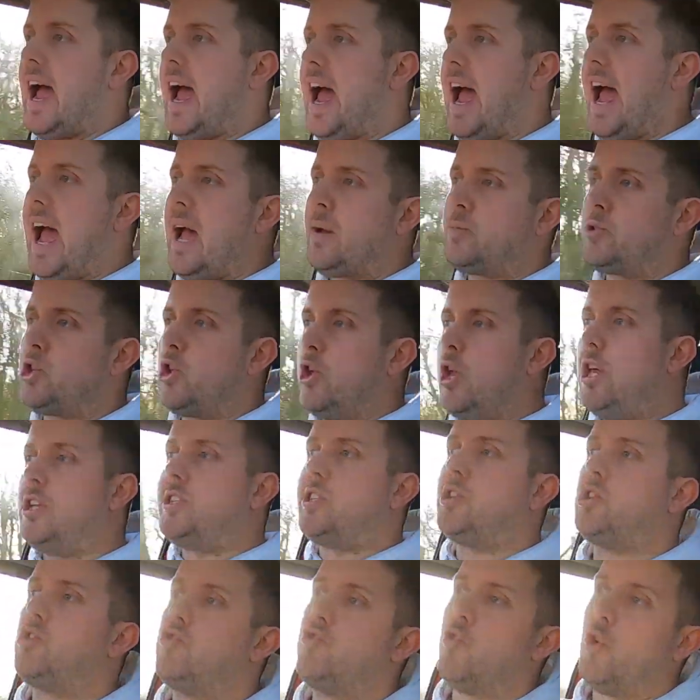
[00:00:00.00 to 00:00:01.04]
absolutely
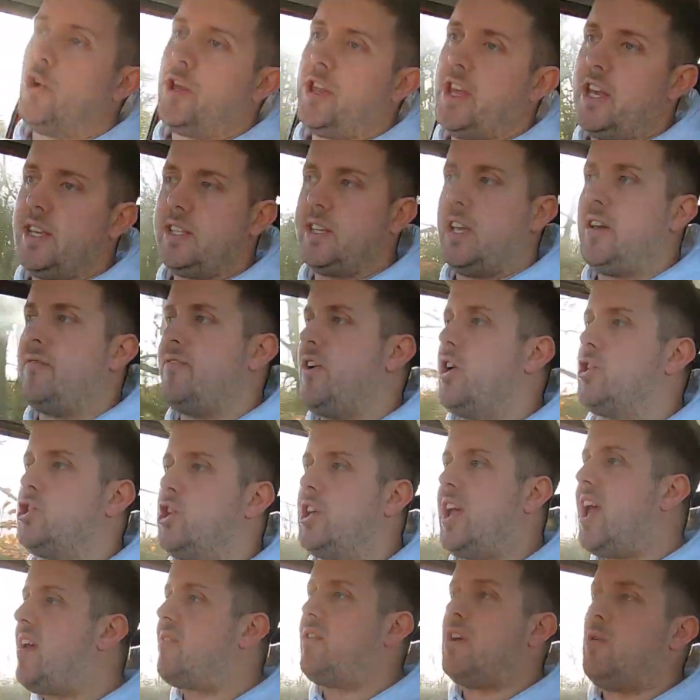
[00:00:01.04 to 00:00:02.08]
destroy this in
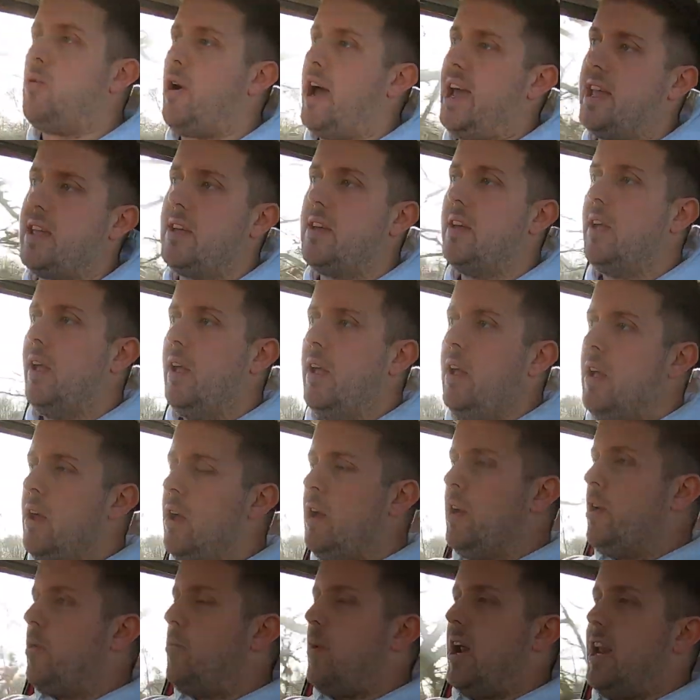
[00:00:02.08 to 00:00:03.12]
virtually every way
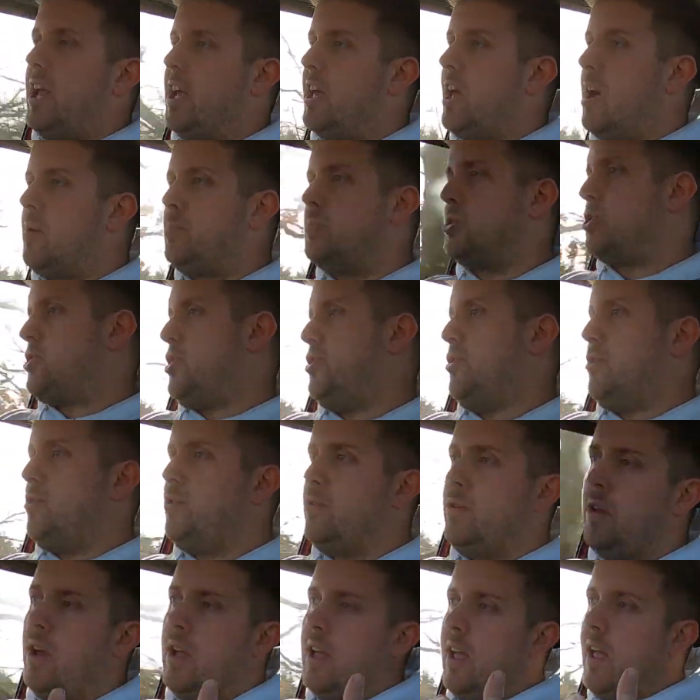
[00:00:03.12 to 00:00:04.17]
when it comes to
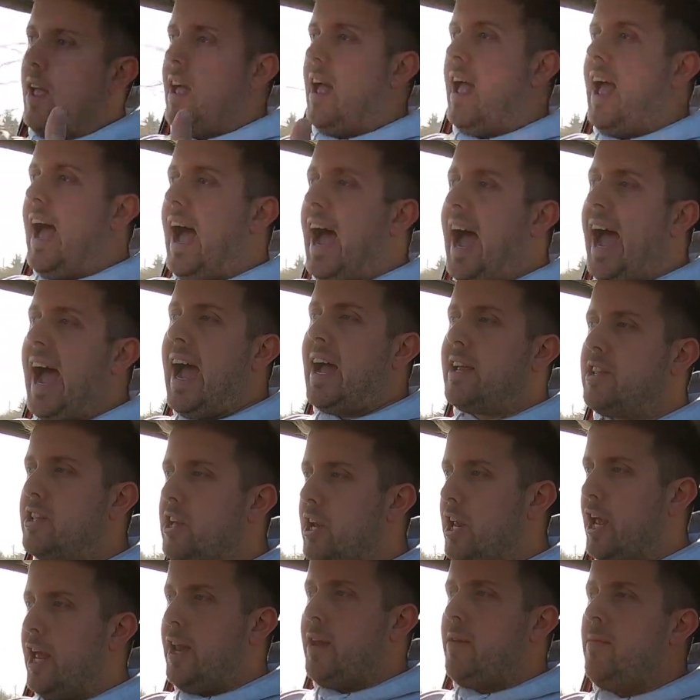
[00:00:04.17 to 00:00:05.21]

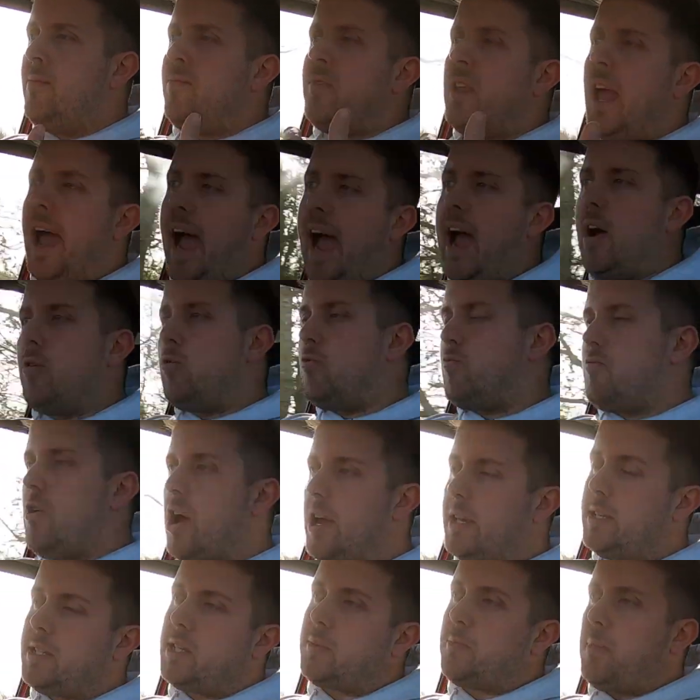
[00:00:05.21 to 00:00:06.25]
handling,
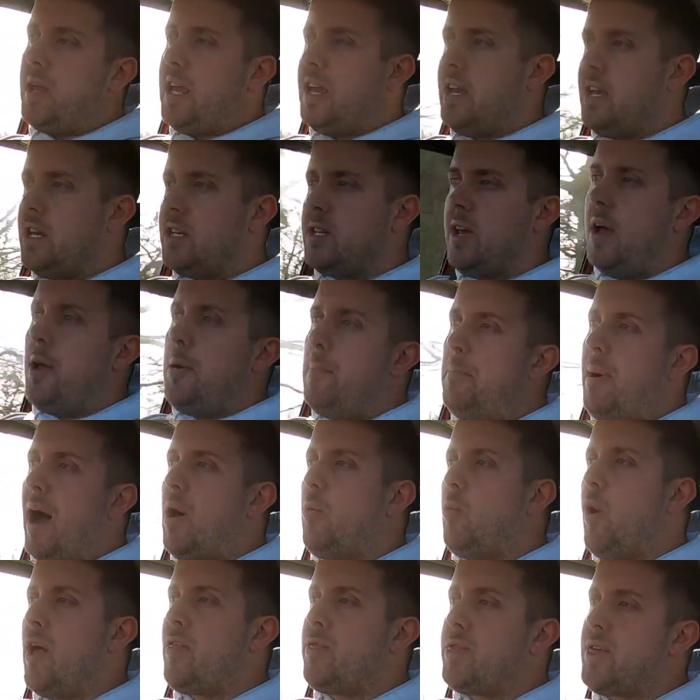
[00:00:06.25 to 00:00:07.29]
outright speed. But
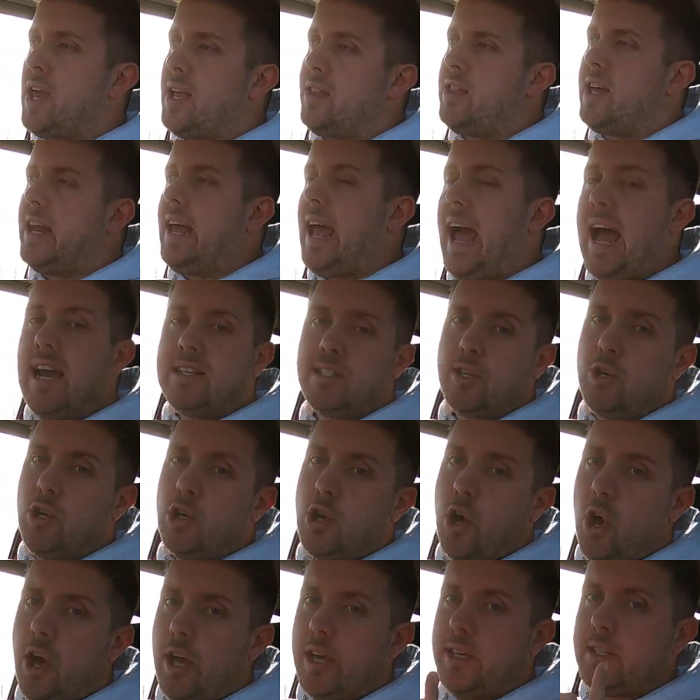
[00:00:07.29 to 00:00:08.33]
one thing that it hasn't
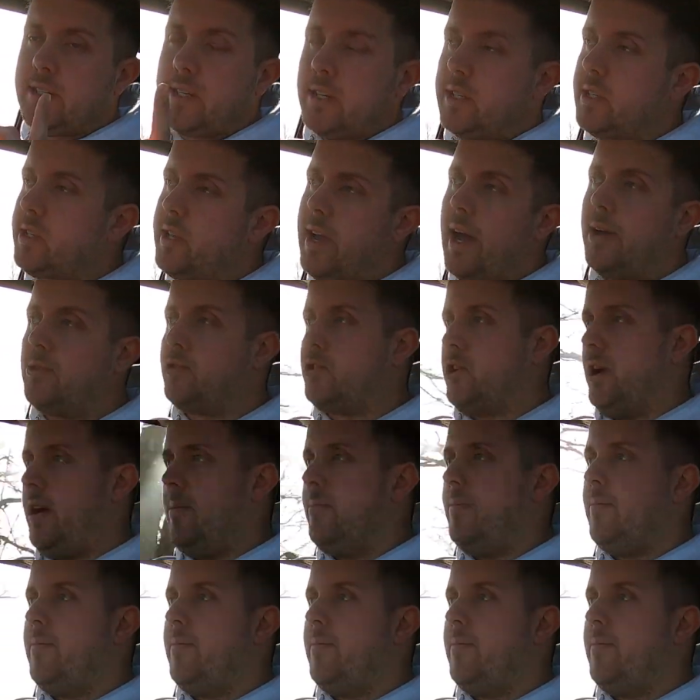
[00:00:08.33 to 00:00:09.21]
got is nostalgia.